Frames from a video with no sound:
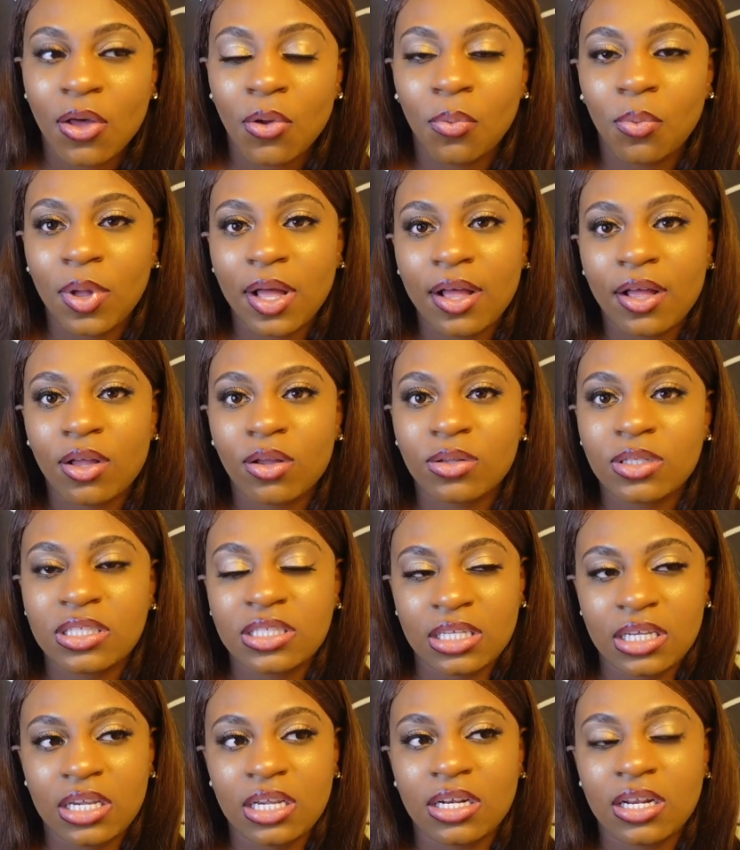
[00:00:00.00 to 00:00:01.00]
Well,
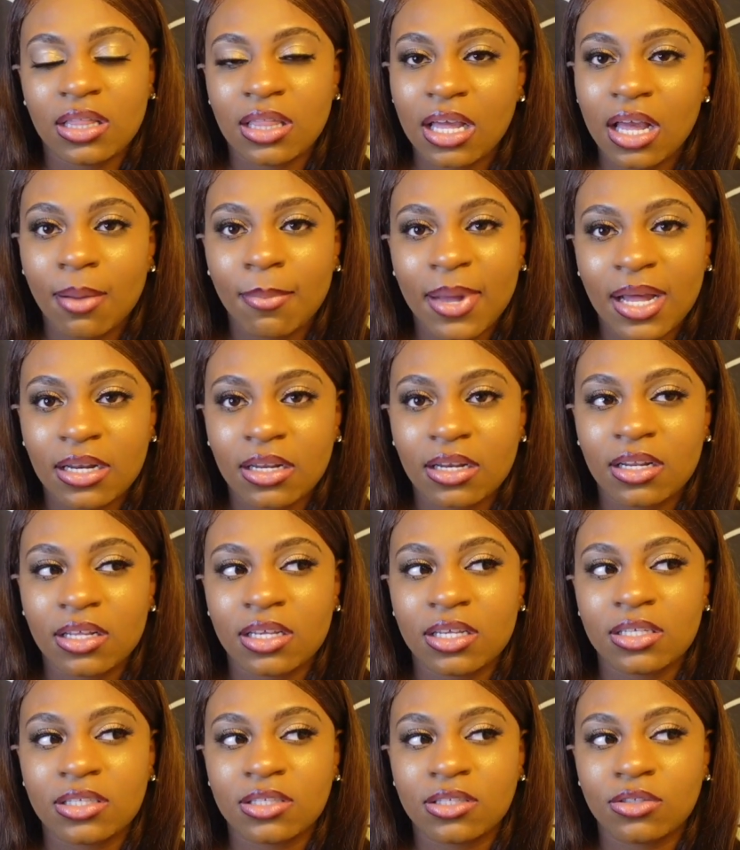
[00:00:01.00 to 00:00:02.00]
see, the thing about it
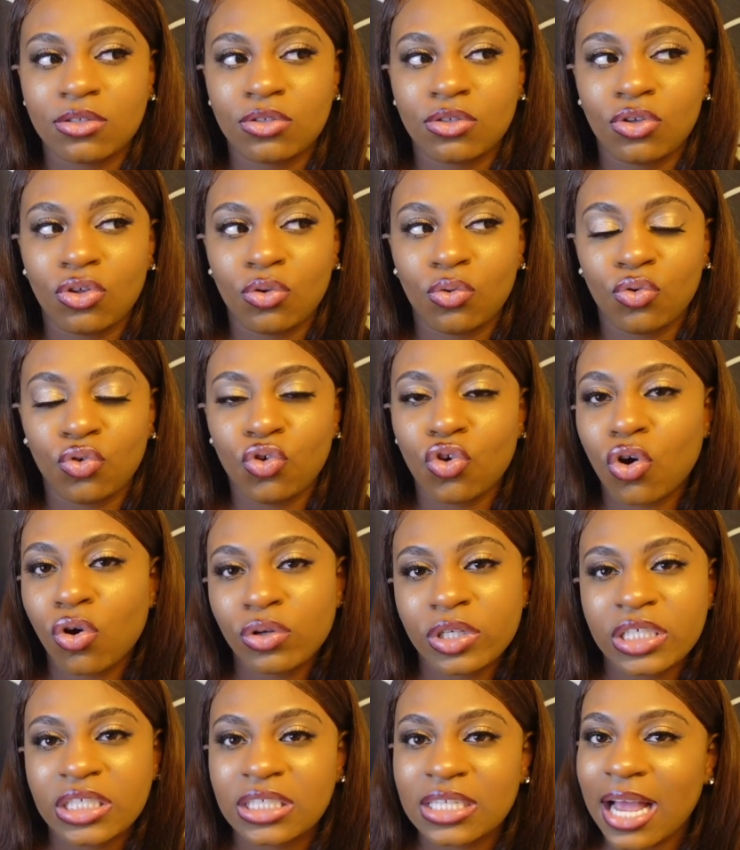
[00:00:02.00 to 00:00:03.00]
is you're
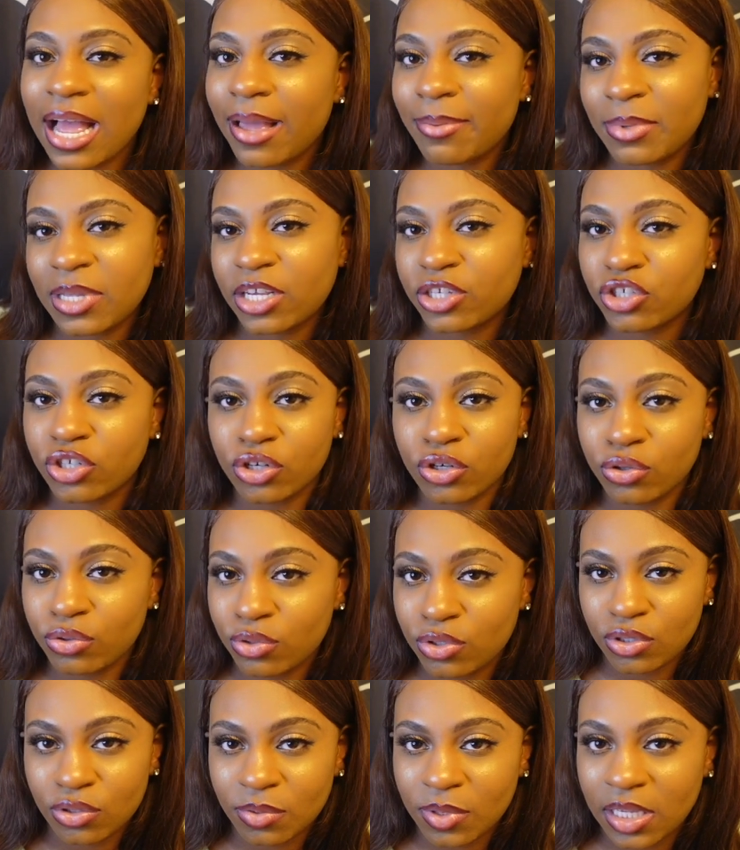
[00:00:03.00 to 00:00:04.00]
only shy because you're new
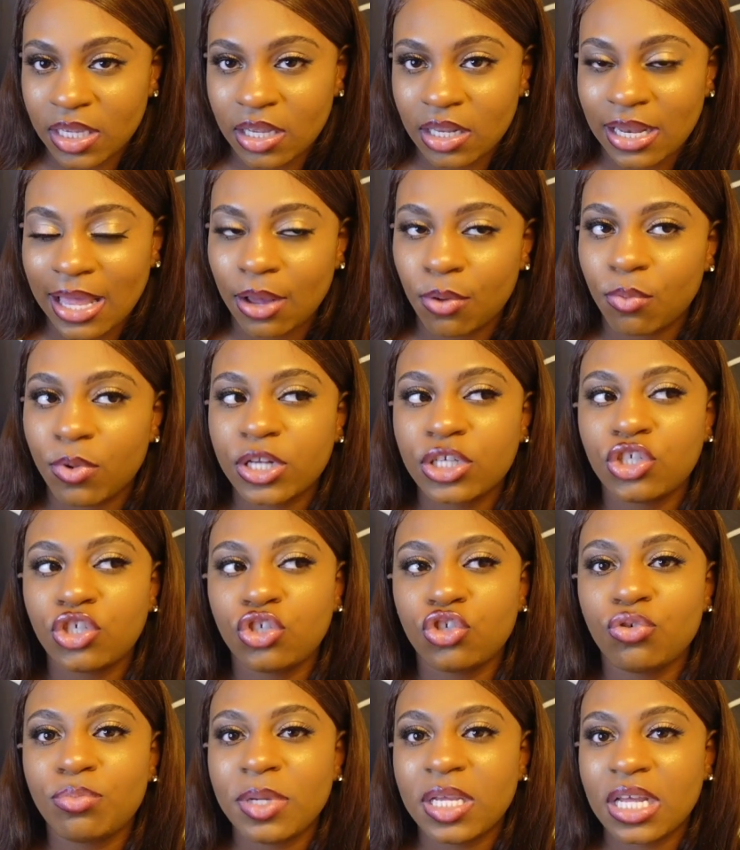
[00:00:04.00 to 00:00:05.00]
it. Like once
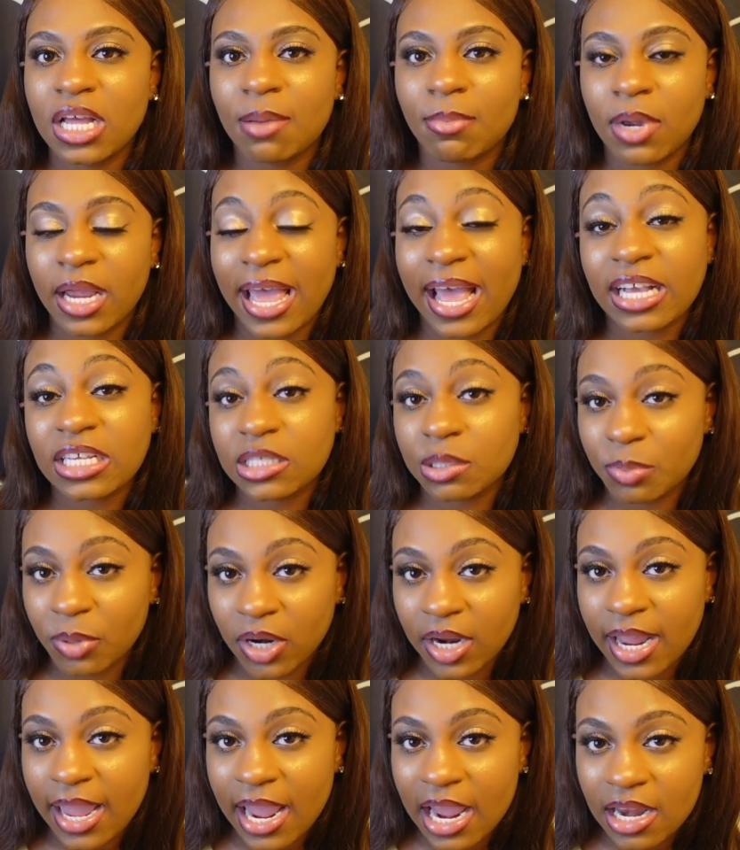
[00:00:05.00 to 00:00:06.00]
you become an
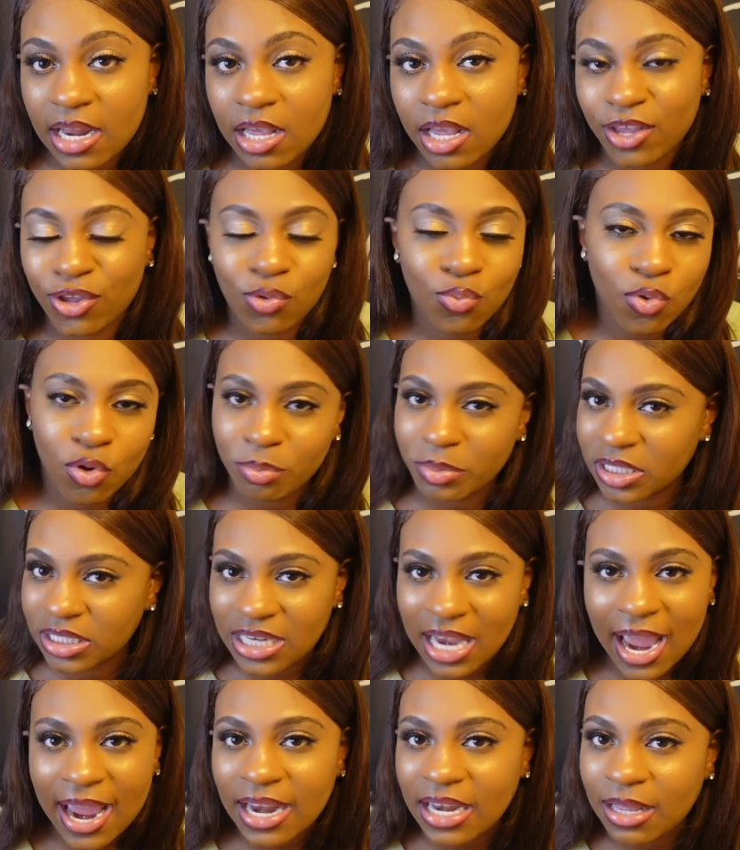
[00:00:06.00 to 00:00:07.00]
expert at it, you won't be
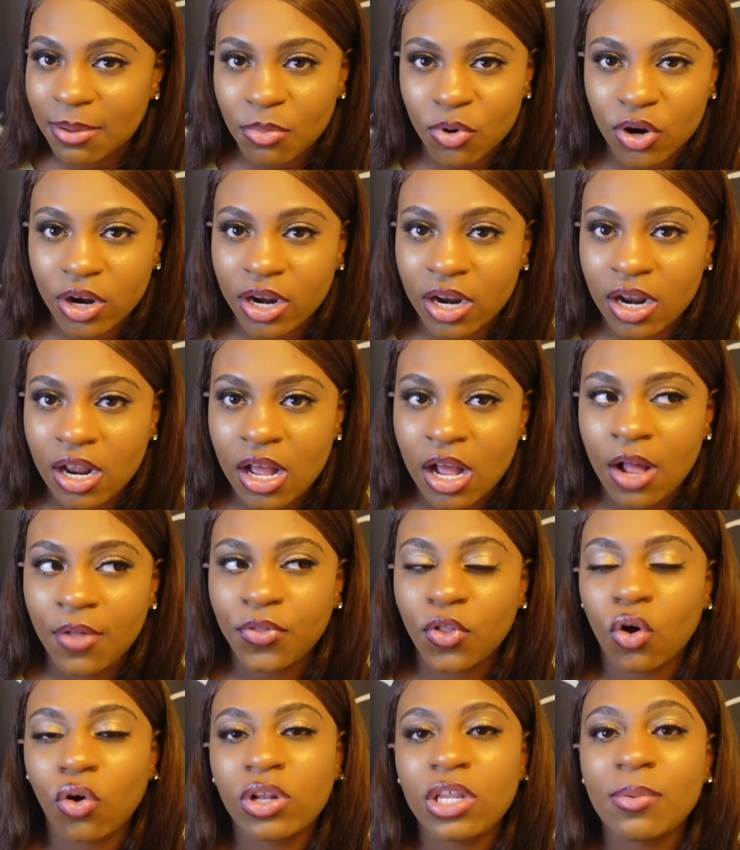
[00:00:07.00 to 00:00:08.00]
shy anymore.
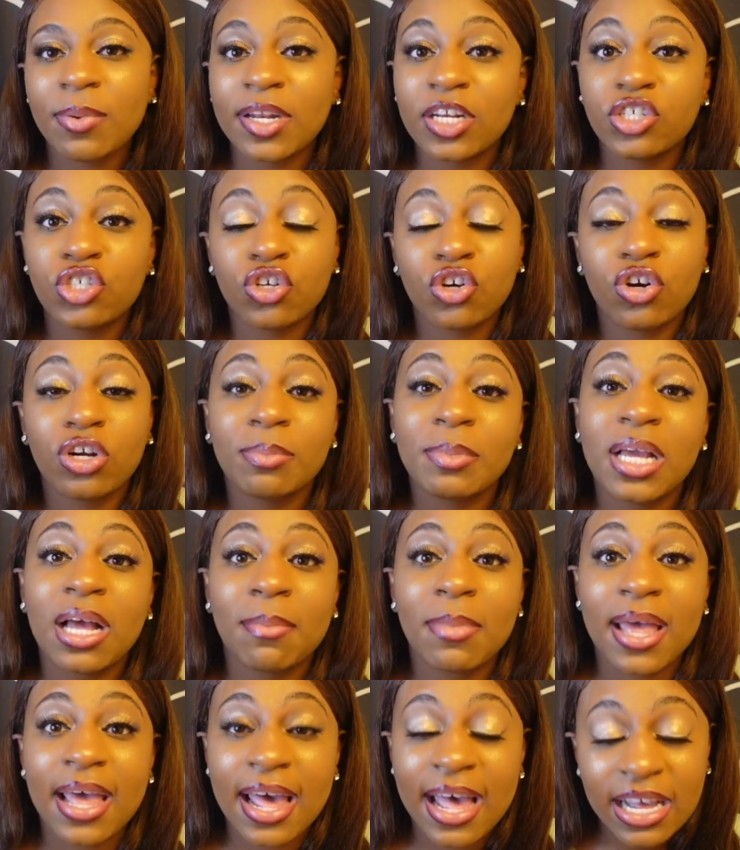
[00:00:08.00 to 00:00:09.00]
The only way that you're going to become
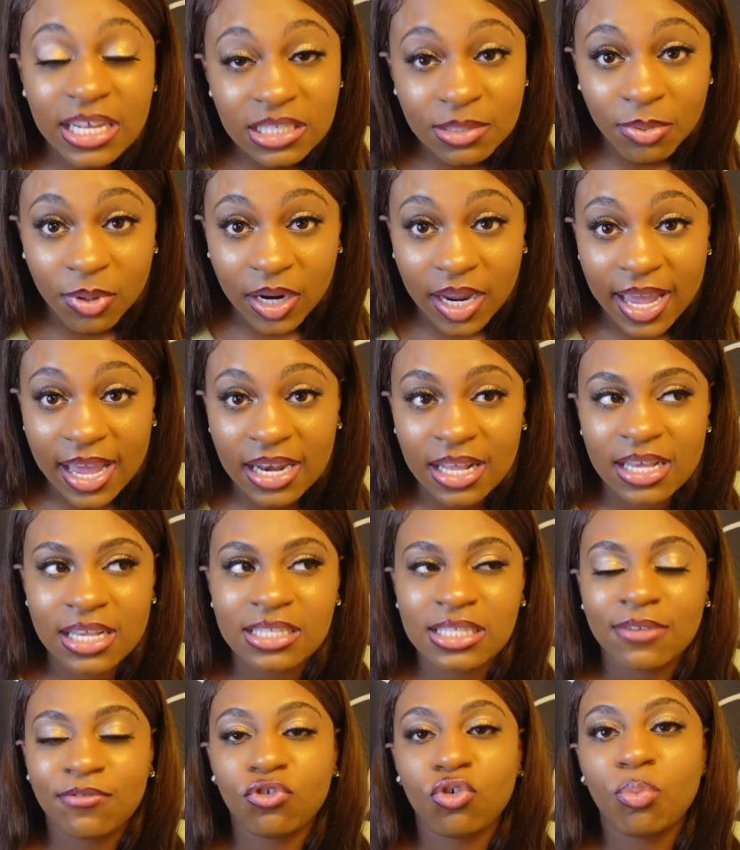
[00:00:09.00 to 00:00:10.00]
an expert at it is
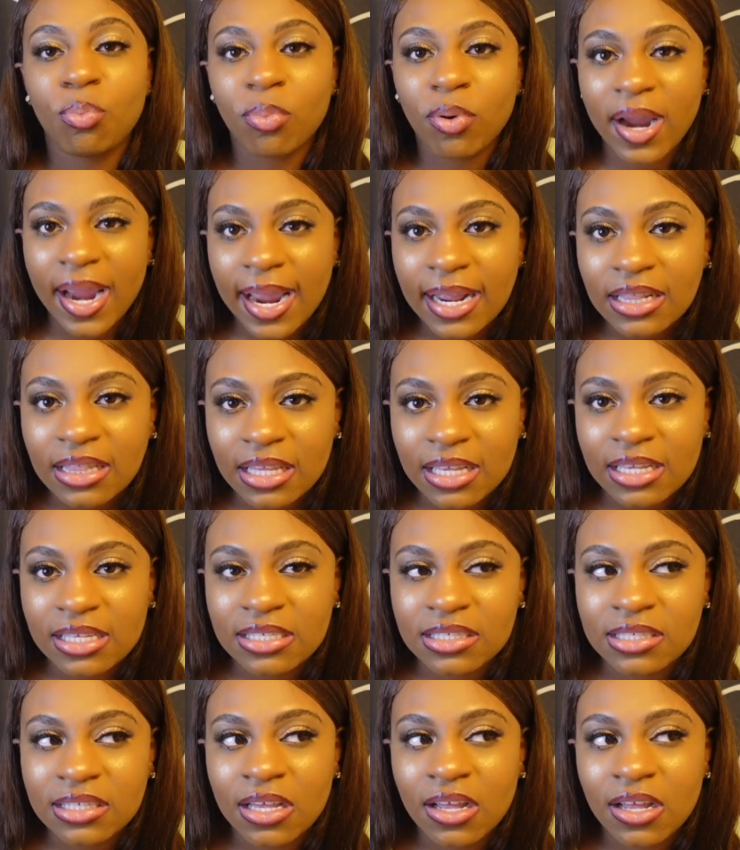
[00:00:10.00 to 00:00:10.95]
if you practice.